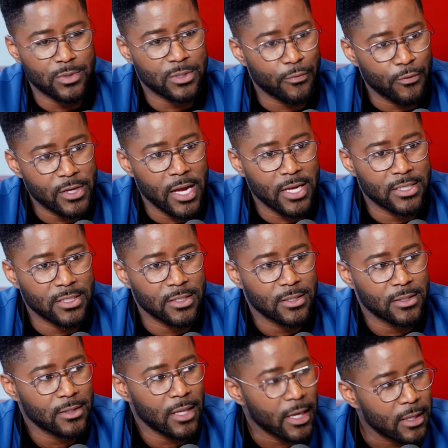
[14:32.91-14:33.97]
he was a free agent.
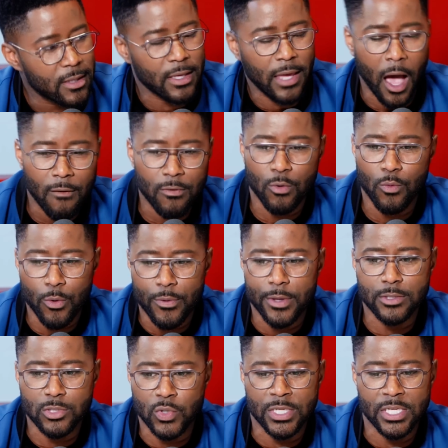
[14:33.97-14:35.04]
Like Calvin, when
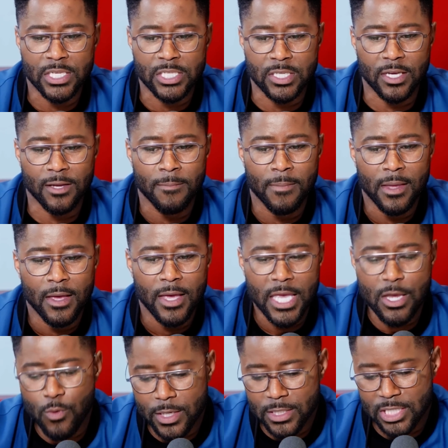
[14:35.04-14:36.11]
we could do conditioning,
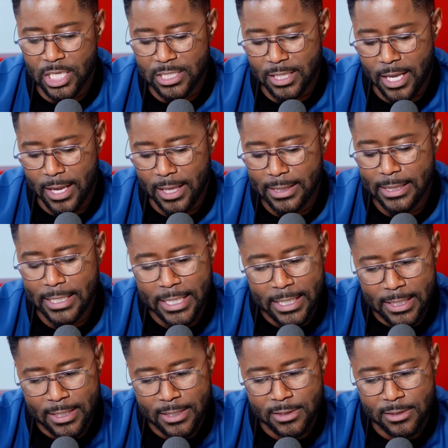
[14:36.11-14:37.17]
he wouldn't just like
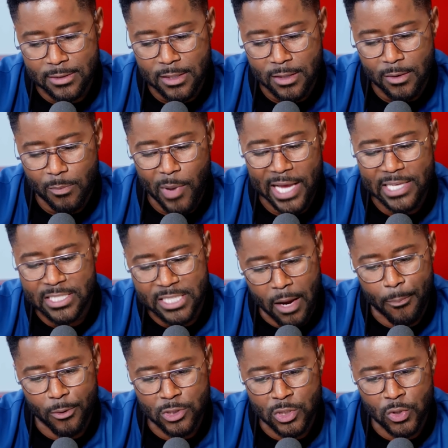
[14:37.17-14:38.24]
lead us by a
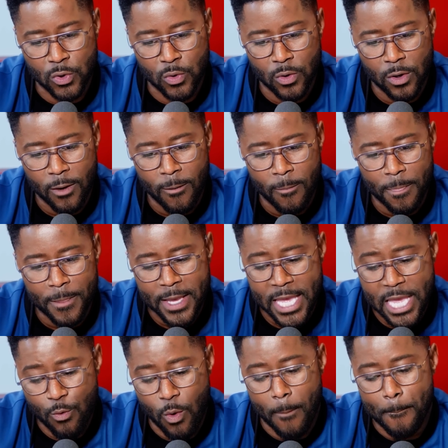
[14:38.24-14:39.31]
step or two.
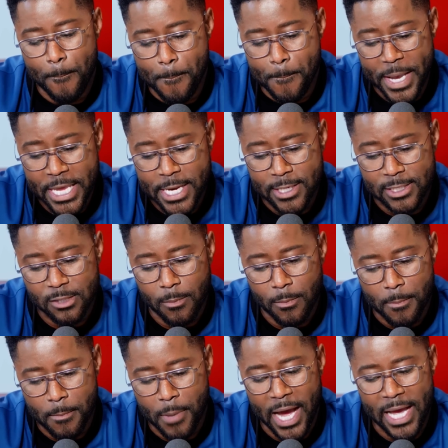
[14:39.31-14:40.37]
He would beat us
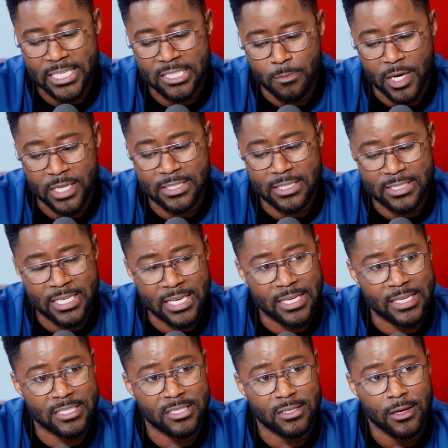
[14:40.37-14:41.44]
by as much as
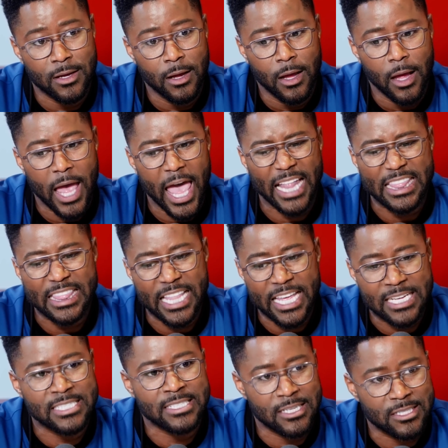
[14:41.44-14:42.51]
his
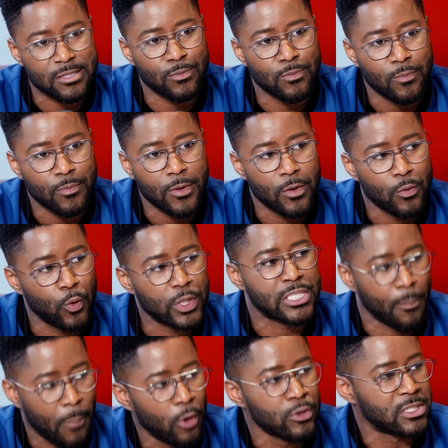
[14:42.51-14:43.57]
athleticism was
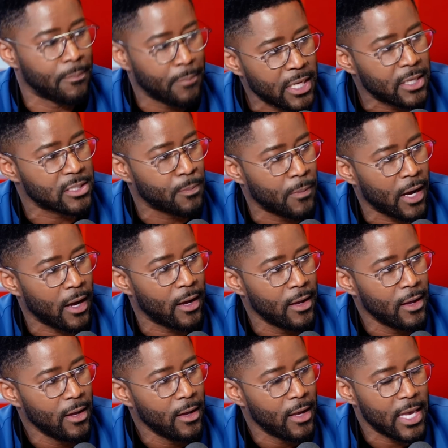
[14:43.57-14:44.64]
supposed to beat us by.
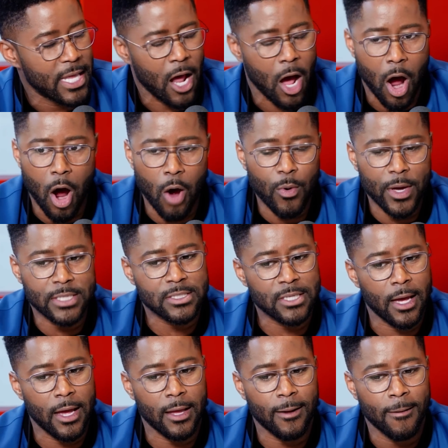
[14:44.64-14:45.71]
Right. And I
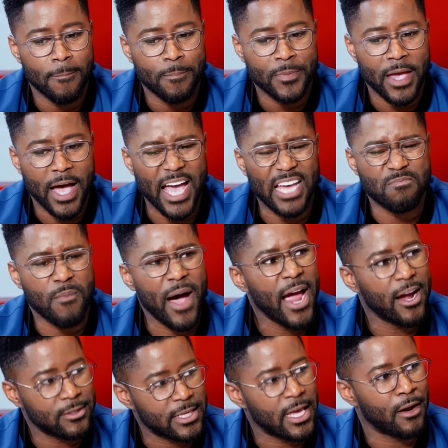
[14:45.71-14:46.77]
always like, I
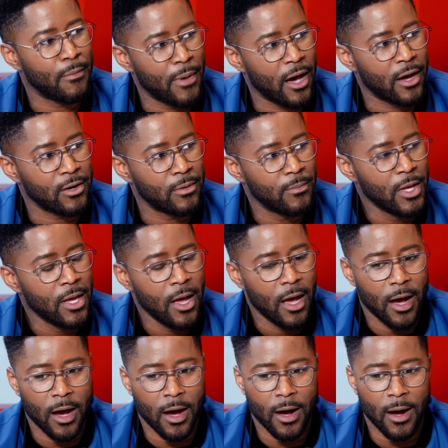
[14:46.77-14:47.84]
admired that about
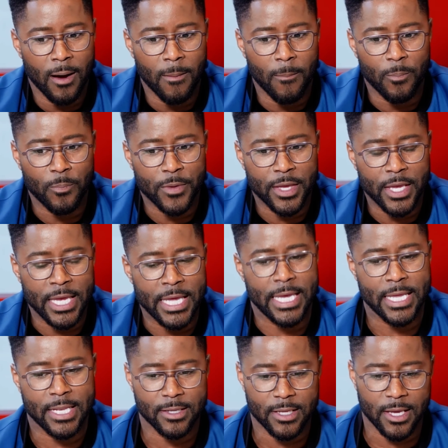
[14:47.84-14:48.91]
him.
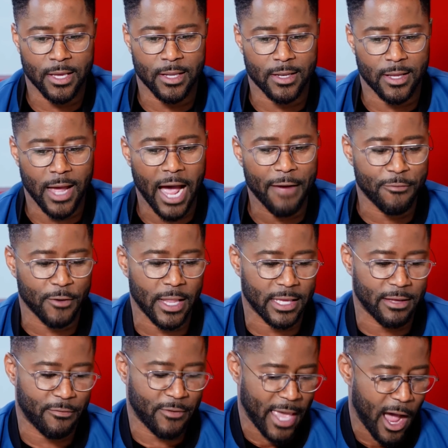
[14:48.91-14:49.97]
And I feel
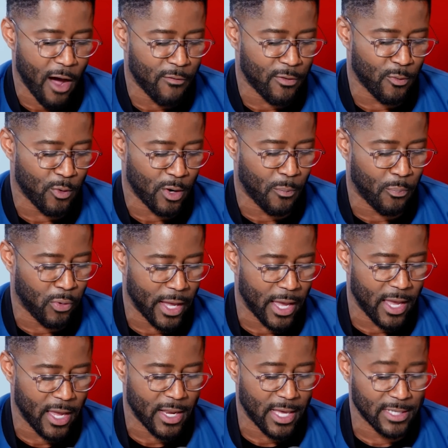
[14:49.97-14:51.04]
like if Calvin would have
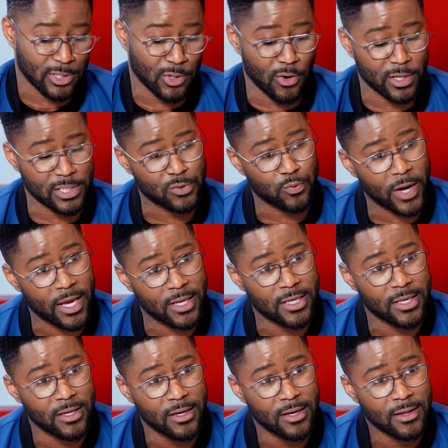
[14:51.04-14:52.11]
played as long as
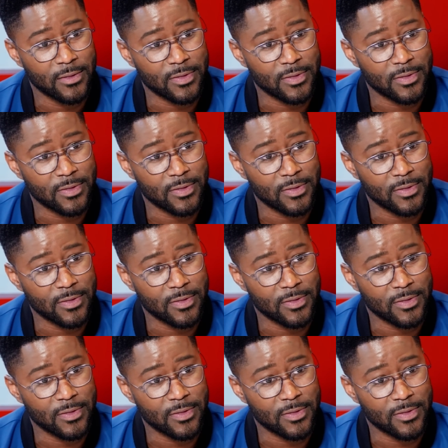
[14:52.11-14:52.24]
Randy,